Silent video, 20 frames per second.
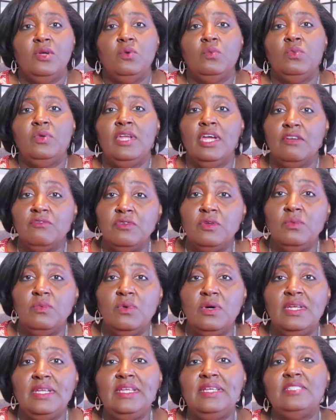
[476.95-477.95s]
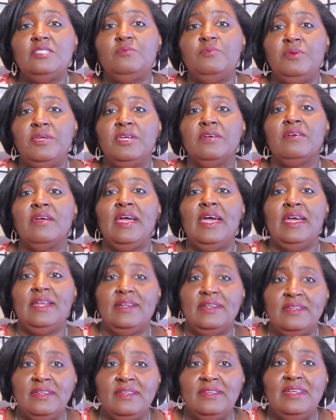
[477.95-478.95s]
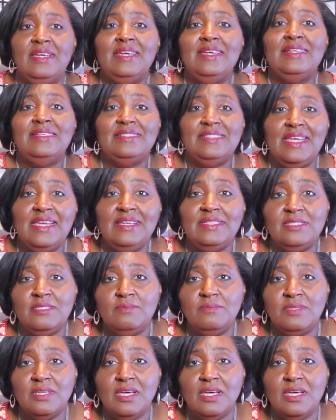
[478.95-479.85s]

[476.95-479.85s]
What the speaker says: When everyone has peer edited, take some